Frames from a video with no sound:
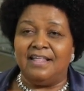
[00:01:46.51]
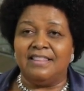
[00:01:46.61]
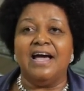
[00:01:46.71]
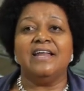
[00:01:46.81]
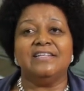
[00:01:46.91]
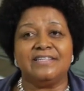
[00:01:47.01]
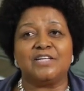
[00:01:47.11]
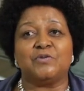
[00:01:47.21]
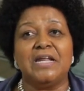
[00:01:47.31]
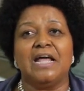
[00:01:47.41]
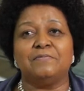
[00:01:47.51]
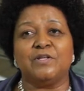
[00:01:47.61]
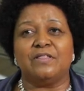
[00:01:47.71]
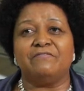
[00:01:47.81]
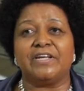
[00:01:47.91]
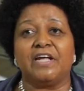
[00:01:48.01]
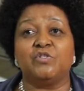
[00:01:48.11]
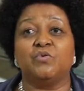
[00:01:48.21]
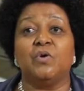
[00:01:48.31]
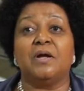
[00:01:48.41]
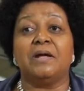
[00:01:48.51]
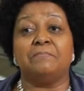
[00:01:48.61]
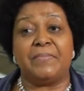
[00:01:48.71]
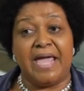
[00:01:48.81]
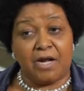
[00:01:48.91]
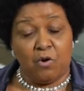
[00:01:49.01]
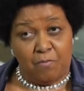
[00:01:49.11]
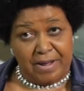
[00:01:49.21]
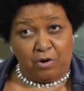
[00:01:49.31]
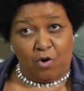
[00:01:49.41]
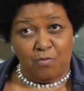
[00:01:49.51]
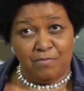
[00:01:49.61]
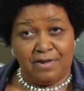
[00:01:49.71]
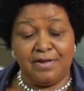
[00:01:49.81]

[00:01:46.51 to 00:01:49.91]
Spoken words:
That has actually helped South Africa to go back home,